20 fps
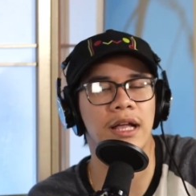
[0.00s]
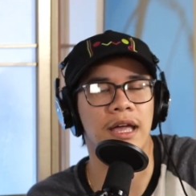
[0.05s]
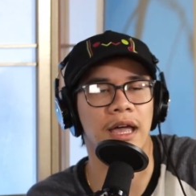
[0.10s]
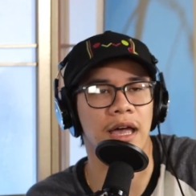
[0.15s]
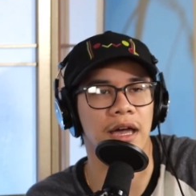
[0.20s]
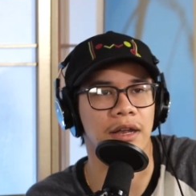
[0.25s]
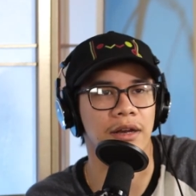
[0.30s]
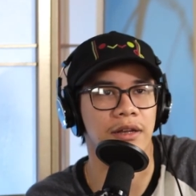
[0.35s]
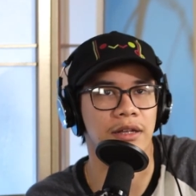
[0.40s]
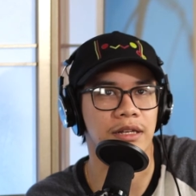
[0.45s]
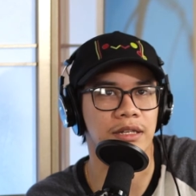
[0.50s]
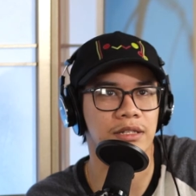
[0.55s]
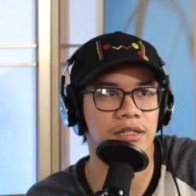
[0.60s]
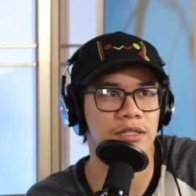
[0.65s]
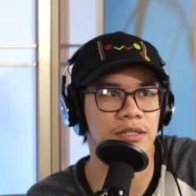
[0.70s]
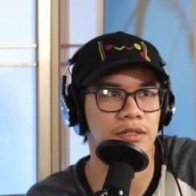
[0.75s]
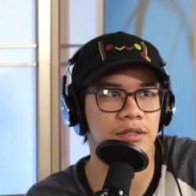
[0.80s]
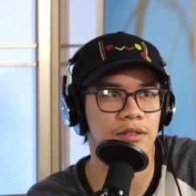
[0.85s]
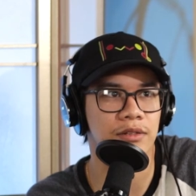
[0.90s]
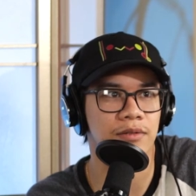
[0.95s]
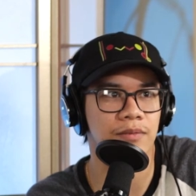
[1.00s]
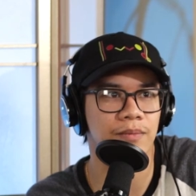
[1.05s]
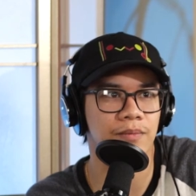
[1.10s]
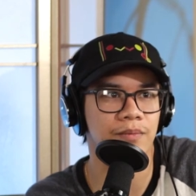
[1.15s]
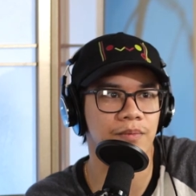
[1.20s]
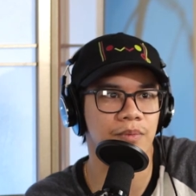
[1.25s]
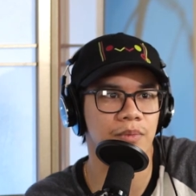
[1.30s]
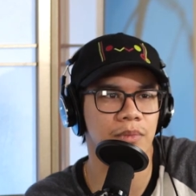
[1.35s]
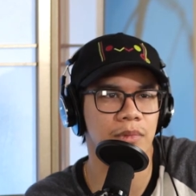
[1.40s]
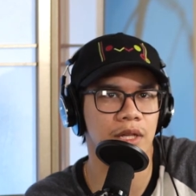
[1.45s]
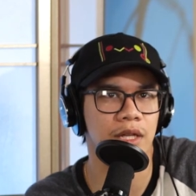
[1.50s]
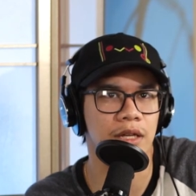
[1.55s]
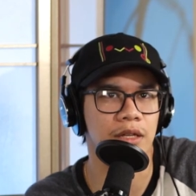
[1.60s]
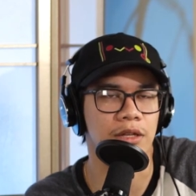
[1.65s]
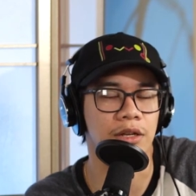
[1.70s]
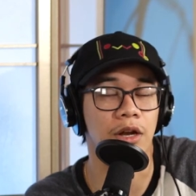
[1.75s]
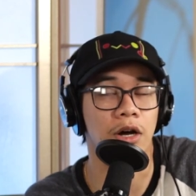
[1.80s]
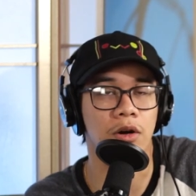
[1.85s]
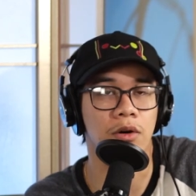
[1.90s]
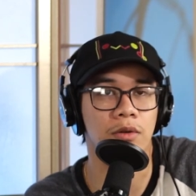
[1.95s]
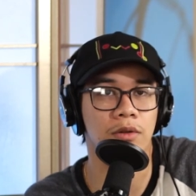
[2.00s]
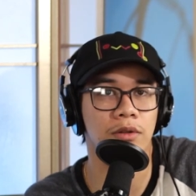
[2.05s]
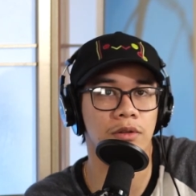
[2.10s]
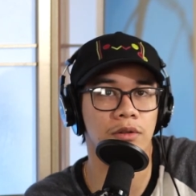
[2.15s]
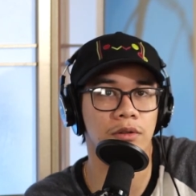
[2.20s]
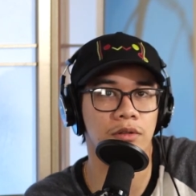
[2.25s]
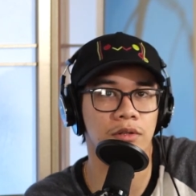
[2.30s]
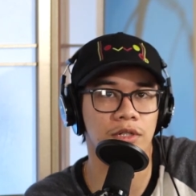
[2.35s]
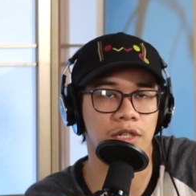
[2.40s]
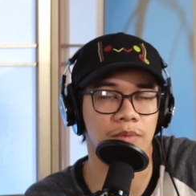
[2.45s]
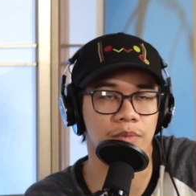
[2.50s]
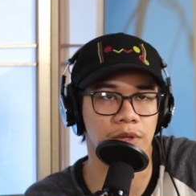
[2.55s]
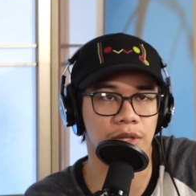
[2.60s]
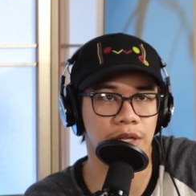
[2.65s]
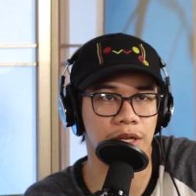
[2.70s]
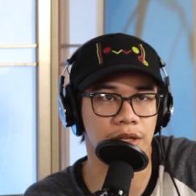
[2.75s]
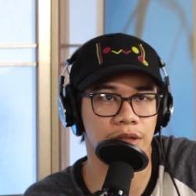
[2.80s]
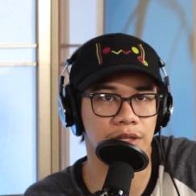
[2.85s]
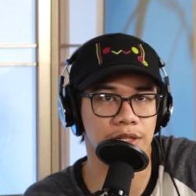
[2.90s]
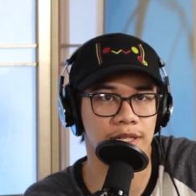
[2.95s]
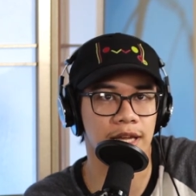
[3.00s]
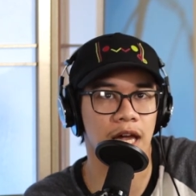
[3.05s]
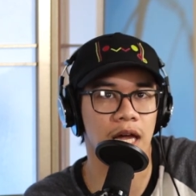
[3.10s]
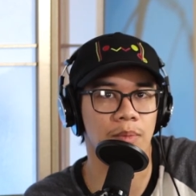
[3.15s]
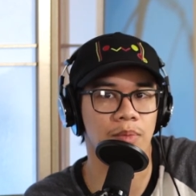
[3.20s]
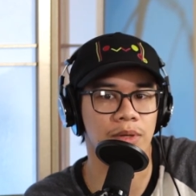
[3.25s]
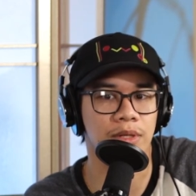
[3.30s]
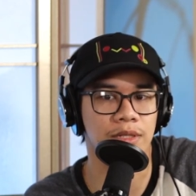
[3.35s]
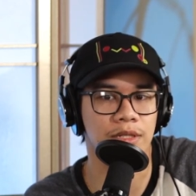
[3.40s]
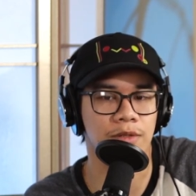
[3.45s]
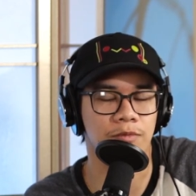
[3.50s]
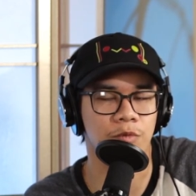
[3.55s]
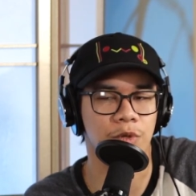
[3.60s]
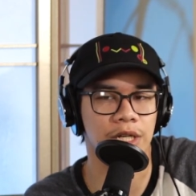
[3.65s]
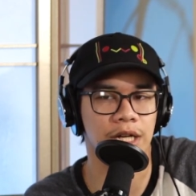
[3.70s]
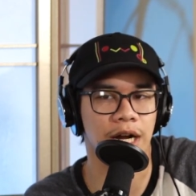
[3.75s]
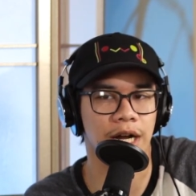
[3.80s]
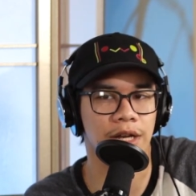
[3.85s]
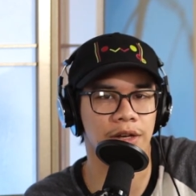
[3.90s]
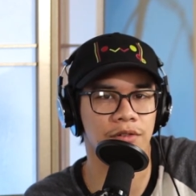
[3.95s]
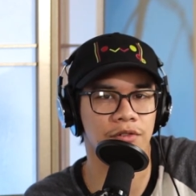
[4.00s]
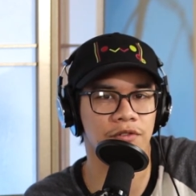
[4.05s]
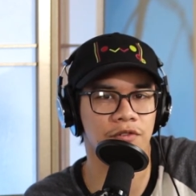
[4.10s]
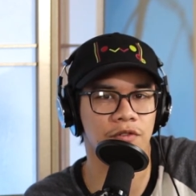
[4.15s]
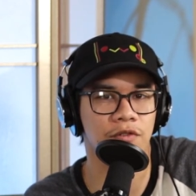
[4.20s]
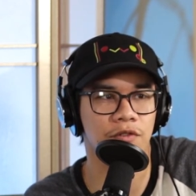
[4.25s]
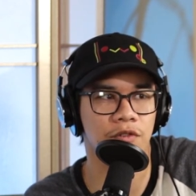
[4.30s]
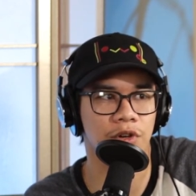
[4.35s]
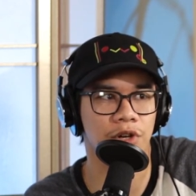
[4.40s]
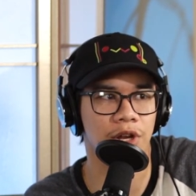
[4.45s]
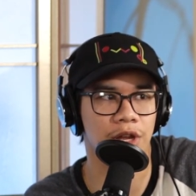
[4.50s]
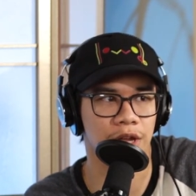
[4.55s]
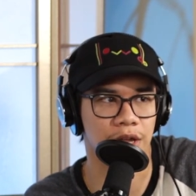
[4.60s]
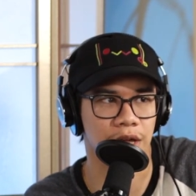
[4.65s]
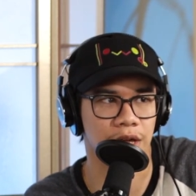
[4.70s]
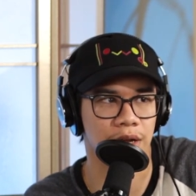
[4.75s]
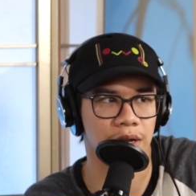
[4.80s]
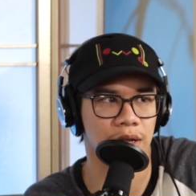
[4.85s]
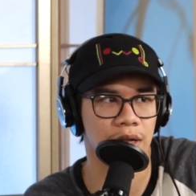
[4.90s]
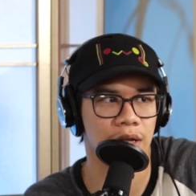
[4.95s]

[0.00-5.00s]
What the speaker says: And it's, you know, something like this happens and we kind of forget